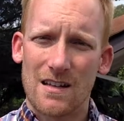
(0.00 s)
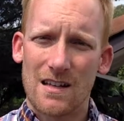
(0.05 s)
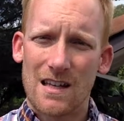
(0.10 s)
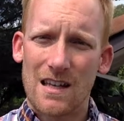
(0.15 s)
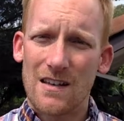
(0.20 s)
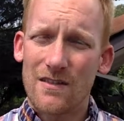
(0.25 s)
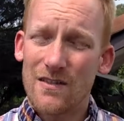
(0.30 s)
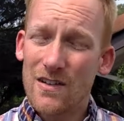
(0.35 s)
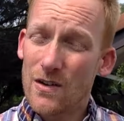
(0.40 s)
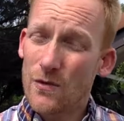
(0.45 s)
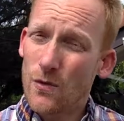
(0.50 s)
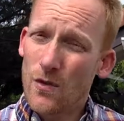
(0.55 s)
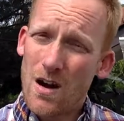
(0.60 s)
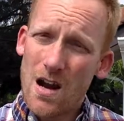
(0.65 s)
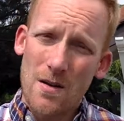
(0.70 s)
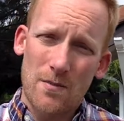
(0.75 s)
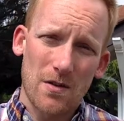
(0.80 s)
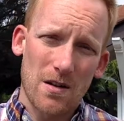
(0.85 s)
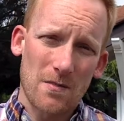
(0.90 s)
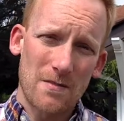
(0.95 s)
Even if we're
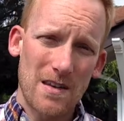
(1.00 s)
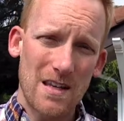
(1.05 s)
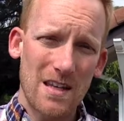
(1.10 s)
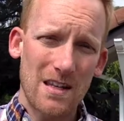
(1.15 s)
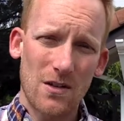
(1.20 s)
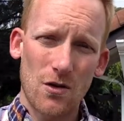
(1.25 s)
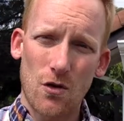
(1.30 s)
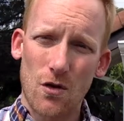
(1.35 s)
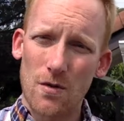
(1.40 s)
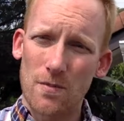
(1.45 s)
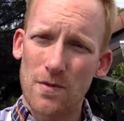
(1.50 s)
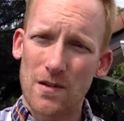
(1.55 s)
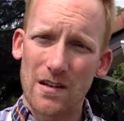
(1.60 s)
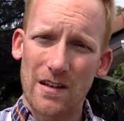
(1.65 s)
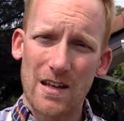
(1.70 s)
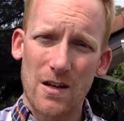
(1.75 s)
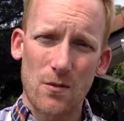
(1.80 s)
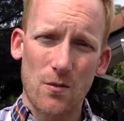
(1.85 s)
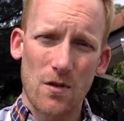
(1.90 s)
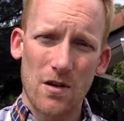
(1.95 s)
able to meet
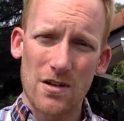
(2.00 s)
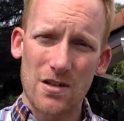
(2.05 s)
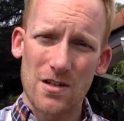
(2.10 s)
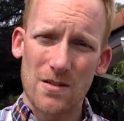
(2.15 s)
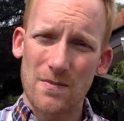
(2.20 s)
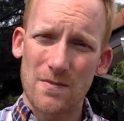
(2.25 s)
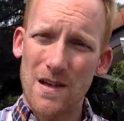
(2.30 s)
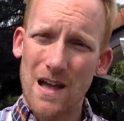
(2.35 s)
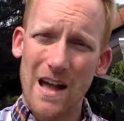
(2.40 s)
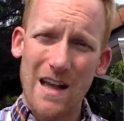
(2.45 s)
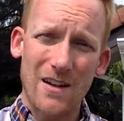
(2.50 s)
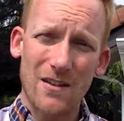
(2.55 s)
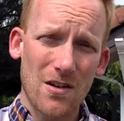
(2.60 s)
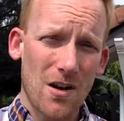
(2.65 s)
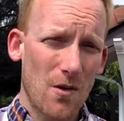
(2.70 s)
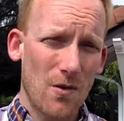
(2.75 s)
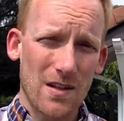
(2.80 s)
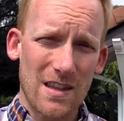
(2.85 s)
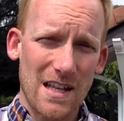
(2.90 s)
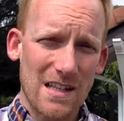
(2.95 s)
corporately and worship, I don't
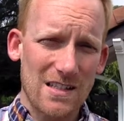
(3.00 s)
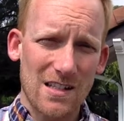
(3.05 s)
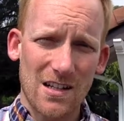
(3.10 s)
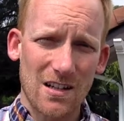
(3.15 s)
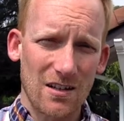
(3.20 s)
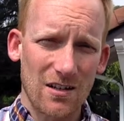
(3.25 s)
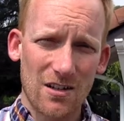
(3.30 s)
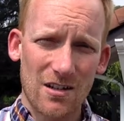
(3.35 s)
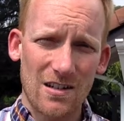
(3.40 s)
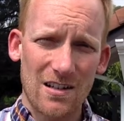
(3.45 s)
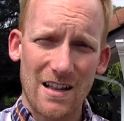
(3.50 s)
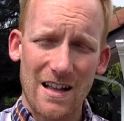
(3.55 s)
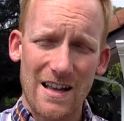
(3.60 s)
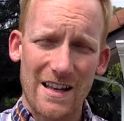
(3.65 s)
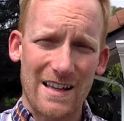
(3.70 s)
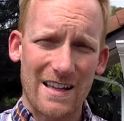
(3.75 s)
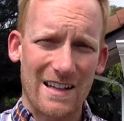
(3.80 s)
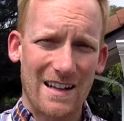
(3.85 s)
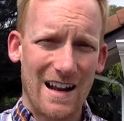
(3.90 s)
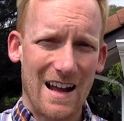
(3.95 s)
know what that's going to look
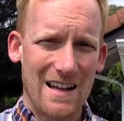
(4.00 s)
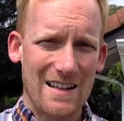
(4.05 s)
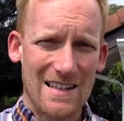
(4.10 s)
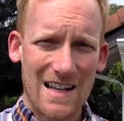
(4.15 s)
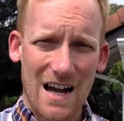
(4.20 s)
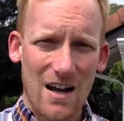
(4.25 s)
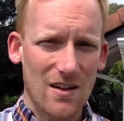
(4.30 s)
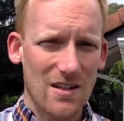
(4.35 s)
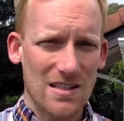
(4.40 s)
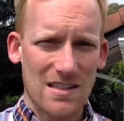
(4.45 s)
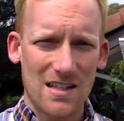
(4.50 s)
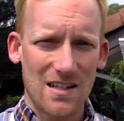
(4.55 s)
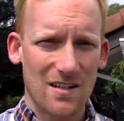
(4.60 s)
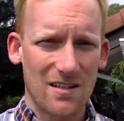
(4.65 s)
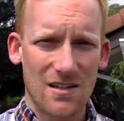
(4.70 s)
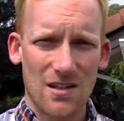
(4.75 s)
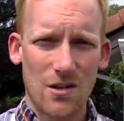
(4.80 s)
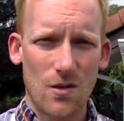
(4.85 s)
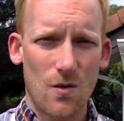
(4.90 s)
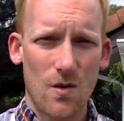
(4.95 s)
like, and I doubt it's going to
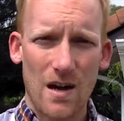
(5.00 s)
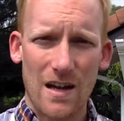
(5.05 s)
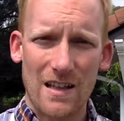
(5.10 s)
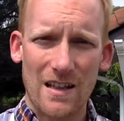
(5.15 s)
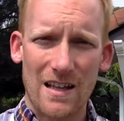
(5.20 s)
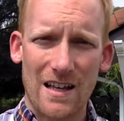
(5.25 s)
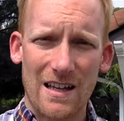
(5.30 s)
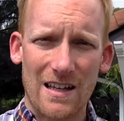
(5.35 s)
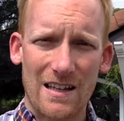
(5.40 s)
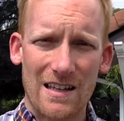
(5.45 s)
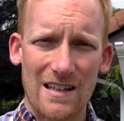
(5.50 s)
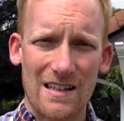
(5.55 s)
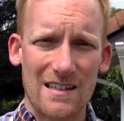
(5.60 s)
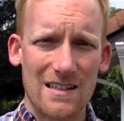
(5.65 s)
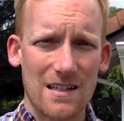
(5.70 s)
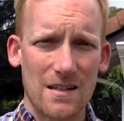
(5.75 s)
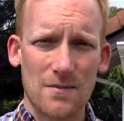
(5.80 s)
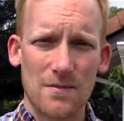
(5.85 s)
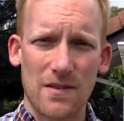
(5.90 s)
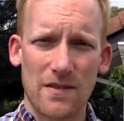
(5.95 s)
look quite like it
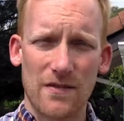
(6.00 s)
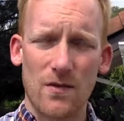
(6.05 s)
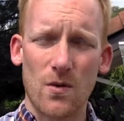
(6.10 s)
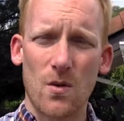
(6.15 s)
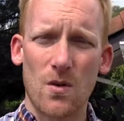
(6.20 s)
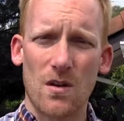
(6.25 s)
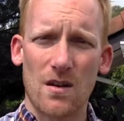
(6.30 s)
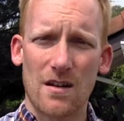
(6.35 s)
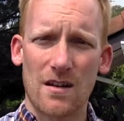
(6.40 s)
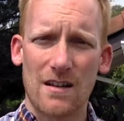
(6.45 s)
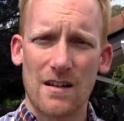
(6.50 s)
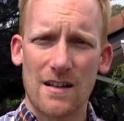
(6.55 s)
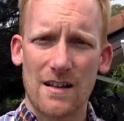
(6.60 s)
did before.